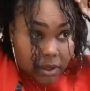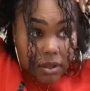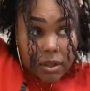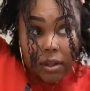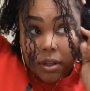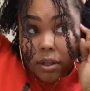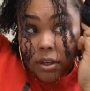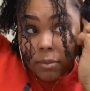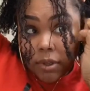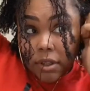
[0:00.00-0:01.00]
And then
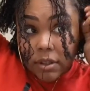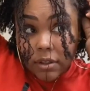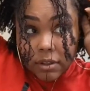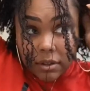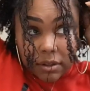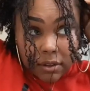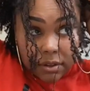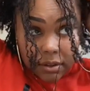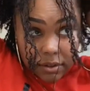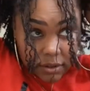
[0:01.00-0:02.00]
I'm gonna
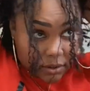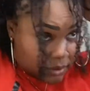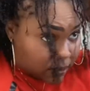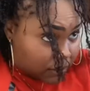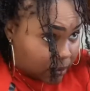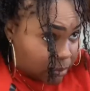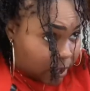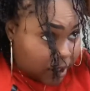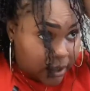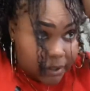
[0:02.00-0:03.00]
put
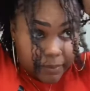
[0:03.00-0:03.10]
it up.